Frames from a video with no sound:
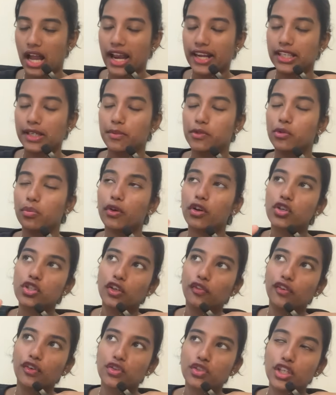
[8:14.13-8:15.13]
items, because
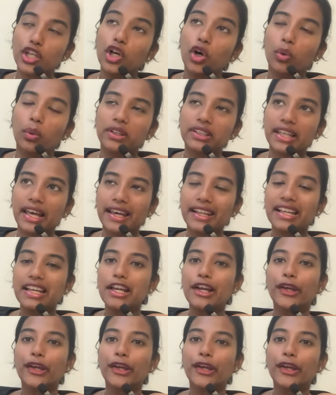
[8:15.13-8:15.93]
if you see over there,